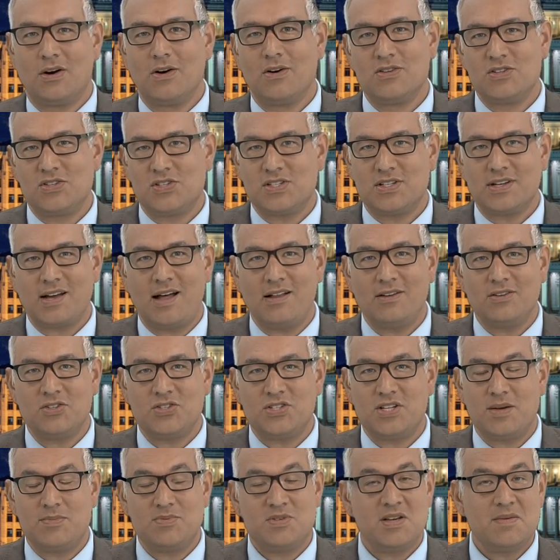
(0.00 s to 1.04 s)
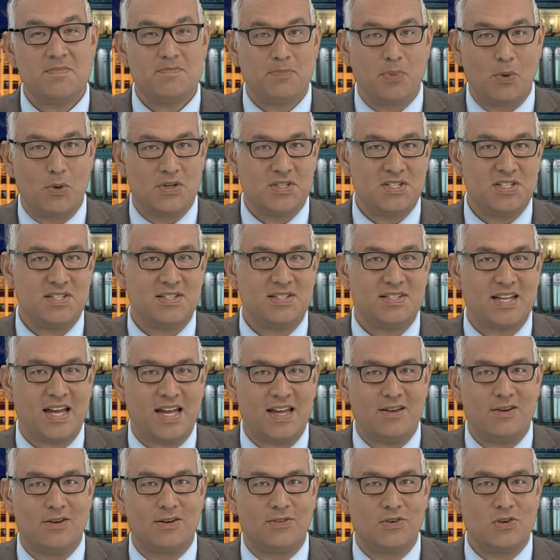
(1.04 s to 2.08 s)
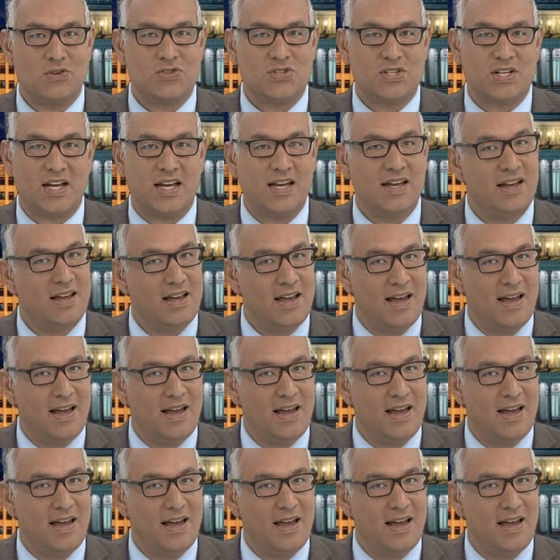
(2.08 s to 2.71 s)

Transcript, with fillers: earn scholarships at Boise State University.